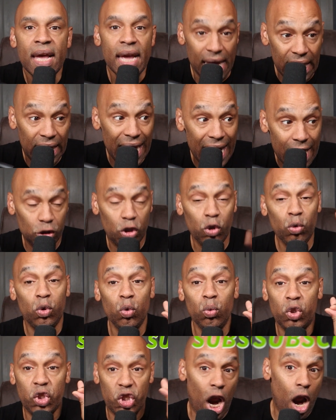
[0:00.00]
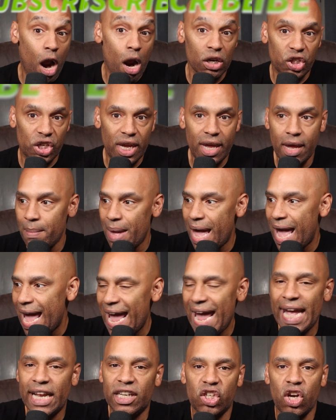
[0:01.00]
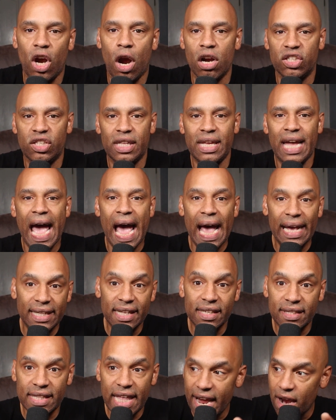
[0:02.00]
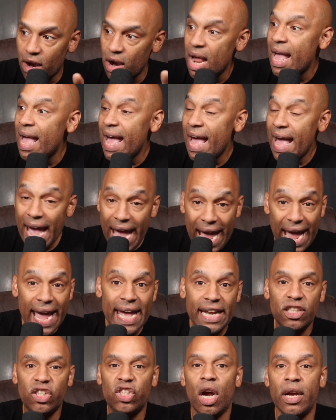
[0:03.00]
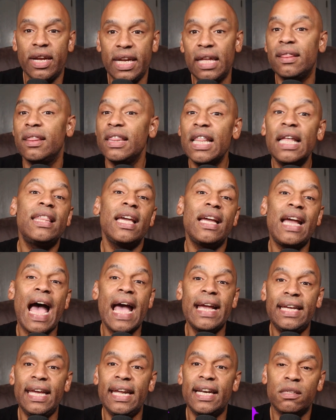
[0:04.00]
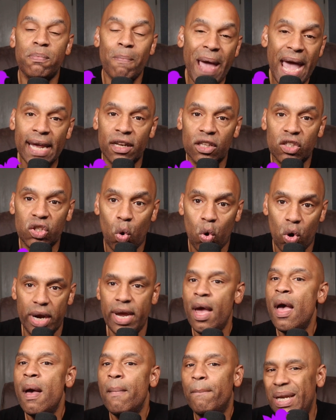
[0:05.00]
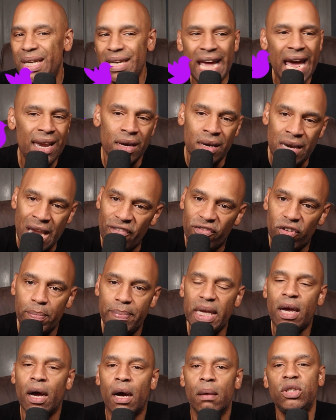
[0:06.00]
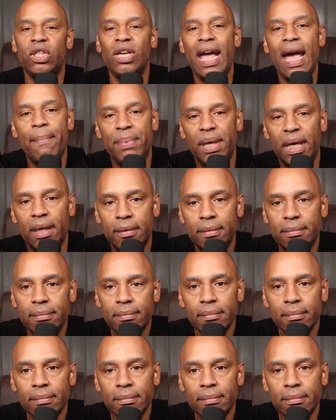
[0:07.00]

It allows you to charge him and charge the guy that's there and get, let the guy get his mandatory, but yet never become champion.